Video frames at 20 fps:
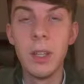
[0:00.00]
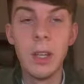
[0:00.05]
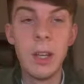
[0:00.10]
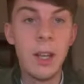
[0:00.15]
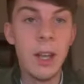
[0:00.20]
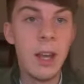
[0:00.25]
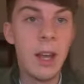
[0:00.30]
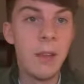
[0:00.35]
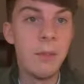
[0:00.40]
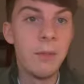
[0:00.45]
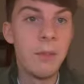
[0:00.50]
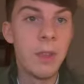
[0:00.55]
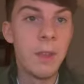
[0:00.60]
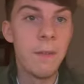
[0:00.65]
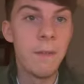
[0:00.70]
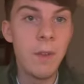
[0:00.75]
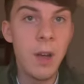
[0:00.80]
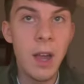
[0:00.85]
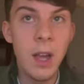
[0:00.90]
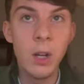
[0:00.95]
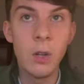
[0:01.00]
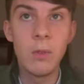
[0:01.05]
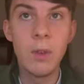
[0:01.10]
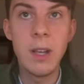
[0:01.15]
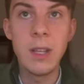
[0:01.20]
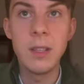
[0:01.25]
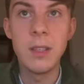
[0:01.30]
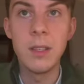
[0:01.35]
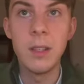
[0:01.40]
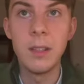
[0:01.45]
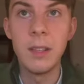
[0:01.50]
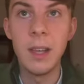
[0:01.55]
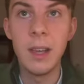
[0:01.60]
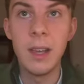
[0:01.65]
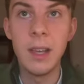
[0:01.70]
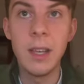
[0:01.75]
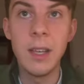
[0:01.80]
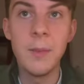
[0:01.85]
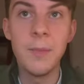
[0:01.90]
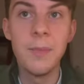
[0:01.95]
And for the final race of the
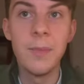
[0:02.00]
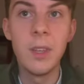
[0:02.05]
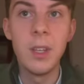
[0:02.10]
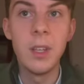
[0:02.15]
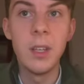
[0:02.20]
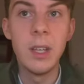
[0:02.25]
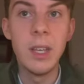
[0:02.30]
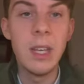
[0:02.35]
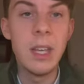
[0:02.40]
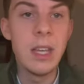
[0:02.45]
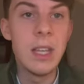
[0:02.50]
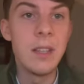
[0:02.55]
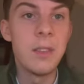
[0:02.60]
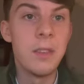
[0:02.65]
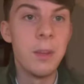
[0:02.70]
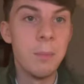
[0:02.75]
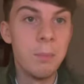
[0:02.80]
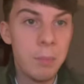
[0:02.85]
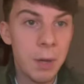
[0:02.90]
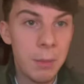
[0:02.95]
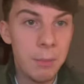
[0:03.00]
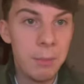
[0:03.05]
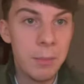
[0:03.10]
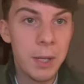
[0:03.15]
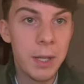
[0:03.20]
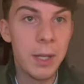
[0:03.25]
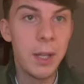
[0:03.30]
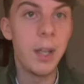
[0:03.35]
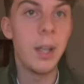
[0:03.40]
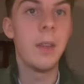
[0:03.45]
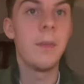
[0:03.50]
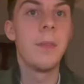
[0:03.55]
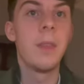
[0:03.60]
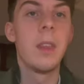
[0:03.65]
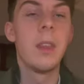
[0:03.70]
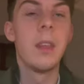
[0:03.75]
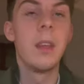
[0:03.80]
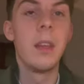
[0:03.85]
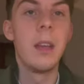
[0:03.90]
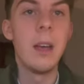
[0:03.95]
day, it is the bumper.
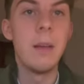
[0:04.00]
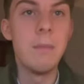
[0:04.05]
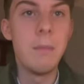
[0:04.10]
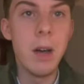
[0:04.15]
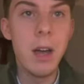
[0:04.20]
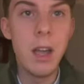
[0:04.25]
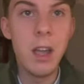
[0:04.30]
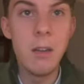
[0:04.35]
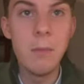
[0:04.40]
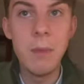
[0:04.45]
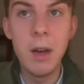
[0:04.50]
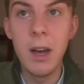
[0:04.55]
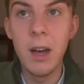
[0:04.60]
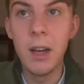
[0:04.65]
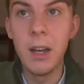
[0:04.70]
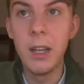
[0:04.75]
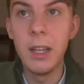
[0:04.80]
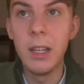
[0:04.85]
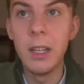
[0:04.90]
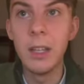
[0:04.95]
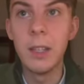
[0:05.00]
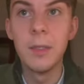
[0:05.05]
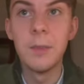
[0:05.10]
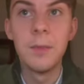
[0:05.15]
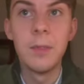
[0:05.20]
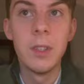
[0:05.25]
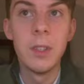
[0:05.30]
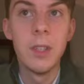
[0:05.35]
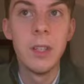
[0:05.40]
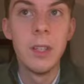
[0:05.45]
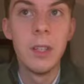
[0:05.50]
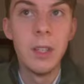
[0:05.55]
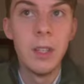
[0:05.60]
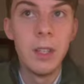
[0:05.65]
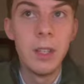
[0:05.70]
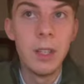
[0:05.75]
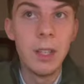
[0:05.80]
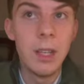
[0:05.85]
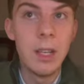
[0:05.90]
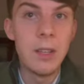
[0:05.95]
And my oh my,
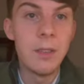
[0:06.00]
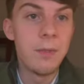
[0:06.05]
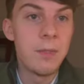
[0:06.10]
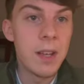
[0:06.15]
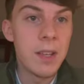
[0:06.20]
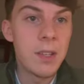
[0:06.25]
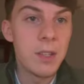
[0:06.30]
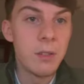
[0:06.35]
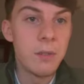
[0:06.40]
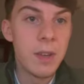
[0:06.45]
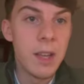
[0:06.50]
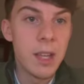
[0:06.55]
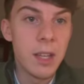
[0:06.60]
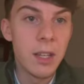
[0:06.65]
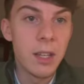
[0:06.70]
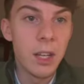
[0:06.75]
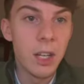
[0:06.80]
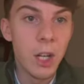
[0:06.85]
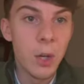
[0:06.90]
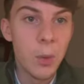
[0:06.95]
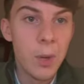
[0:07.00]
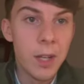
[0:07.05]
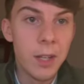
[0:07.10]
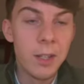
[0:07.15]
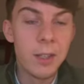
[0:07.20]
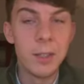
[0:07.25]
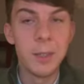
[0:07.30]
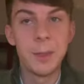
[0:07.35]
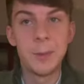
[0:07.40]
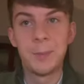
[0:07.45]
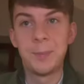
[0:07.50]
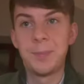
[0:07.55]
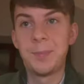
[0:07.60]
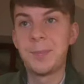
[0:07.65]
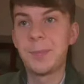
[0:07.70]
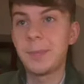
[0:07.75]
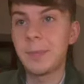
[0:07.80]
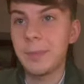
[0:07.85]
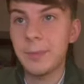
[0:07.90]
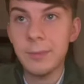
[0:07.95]
is Facile Vega going to win?
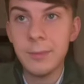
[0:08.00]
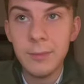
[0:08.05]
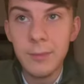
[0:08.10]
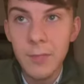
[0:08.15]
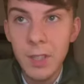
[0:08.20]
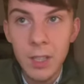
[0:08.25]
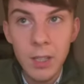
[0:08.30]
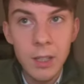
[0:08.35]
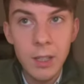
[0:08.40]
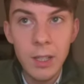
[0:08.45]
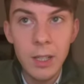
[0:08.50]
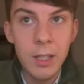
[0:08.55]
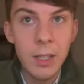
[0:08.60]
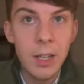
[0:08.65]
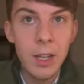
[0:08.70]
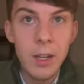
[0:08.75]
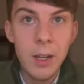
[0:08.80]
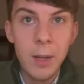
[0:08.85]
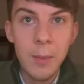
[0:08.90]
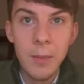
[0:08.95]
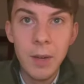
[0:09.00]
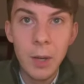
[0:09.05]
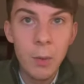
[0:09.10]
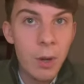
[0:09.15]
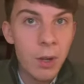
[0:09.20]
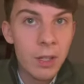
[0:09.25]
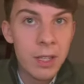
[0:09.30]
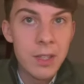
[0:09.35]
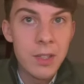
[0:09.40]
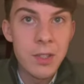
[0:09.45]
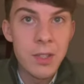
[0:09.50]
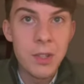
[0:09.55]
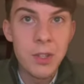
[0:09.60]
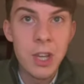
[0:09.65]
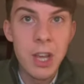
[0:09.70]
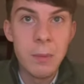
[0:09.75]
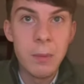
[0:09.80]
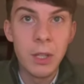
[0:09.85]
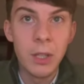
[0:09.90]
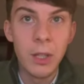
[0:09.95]
I won't listen to
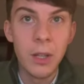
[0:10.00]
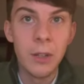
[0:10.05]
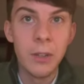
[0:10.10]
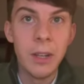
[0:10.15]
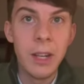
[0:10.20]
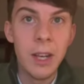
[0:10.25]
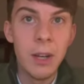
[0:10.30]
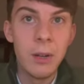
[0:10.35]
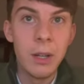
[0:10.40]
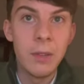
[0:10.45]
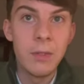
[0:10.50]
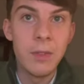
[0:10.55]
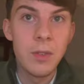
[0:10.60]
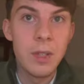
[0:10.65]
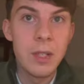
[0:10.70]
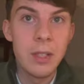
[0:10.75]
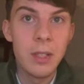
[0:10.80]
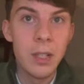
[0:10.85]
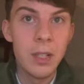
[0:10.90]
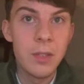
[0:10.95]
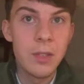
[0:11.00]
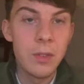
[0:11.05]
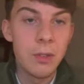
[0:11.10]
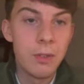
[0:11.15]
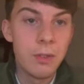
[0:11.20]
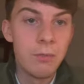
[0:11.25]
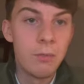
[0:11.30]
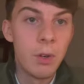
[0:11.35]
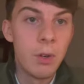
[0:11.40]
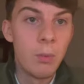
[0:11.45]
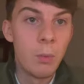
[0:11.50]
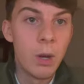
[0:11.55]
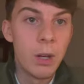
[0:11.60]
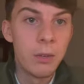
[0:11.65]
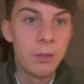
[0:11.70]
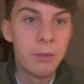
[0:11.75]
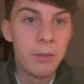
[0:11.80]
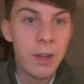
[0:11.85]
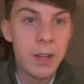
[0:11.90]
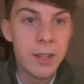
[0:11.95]
Jamie Codd now after he's lost on Run
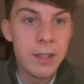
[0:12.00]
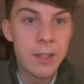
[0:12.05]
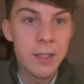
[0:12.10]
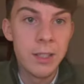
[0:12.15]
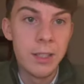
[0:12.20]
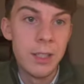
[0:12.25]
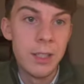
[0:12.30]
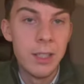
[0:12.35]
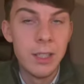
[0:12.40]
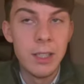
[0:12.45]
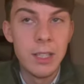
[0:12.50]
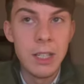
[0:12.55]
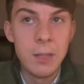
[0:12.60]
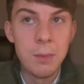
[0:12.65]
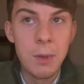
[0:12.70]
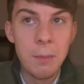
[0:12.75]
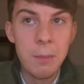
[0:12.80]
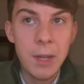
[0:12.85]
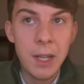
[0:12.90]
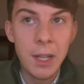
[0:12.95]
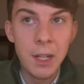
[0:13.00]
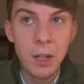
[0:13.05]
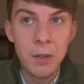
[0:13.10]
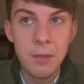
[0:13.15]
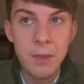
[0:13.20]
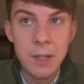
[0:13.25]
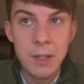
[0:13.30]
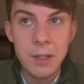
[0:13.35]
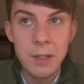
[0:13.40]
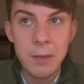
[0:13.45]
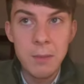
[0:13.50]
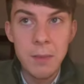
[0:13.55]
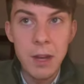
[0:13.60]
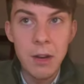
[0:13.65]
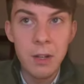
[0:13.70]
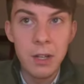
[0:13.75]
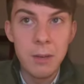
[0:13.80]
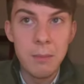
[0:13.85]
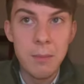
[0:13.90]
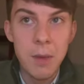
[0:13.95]
Wild Fred. He's been big enough this
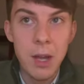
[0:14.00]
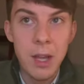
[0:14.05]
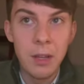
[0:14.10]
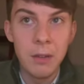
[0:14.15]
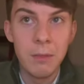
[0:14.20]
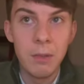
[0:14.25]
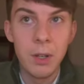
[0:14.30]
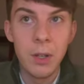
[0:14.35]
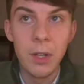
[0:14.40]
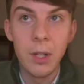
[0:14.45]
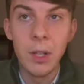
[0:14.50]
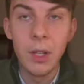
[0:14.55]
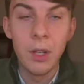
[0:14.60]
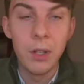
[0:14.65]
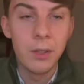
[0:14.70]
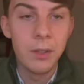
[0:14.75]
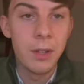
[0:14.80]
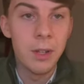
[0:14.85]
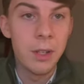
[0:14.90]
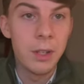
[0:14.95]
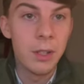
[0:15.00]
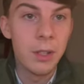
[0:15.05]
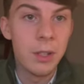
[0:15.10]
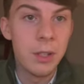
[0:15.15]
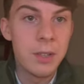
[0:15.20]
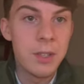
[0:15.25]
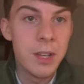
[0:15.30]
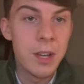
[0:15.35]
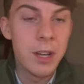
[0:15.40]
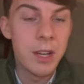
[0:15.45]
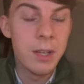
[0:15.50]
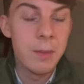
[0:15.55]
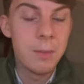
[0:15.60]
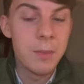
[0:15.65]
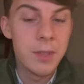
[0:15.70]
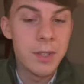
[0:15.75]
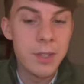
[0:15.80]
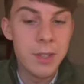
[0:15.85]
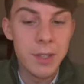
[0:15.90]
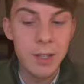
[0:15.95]
American Mike for a lot of
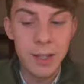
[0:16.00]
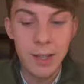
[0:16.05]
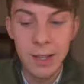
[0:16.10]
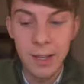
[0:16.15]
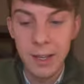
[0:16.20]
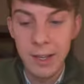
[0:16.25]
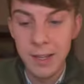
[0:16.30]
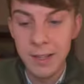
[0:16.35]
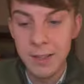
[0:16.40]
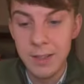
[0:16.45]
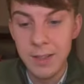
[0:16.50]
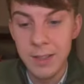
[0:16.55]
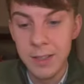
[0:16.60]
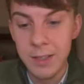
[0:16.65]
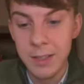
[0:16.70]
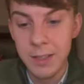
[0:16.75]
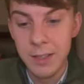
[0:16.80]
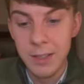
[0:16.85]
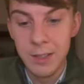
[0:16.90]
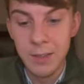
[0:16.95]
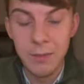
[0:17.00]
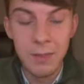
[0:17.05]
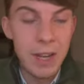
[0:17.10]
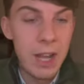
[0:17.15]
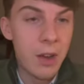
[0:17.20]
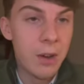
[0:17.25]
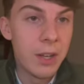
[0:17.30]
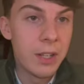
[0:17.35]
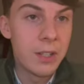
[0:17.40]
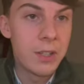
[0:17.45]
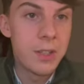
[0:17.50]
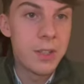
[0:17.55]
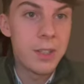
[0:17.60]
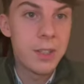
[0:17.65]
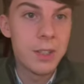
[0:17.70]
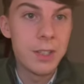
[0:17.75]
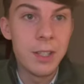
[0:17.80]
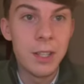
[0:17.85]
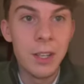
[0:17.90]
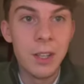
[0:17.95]
times. And for now, I
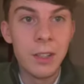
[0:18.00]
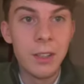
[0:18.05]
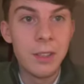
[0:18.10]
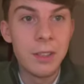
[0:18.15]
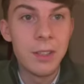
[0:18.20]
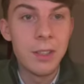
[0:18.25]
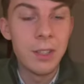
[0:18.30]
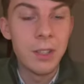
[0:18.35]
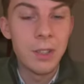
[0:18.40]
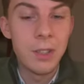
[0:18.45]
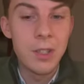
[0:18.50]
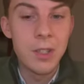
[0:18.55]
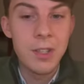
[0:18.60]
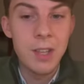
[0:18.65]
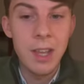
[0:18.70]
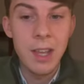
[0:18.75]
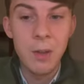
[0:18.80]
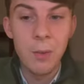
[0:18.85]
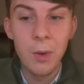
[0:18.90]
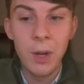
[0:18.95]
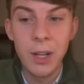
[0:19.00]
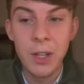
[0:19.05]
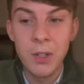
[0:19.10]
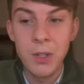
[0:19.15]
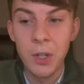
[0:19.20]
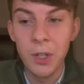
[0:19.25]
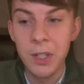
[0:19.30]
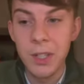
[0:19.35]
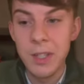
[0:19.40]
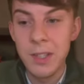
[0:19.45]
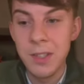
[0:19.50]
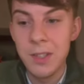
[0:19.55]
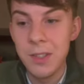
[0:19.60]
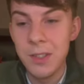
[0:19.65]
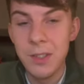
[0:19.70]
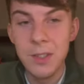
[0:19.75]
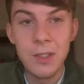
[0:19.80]
just, you know, you can just say why jockeys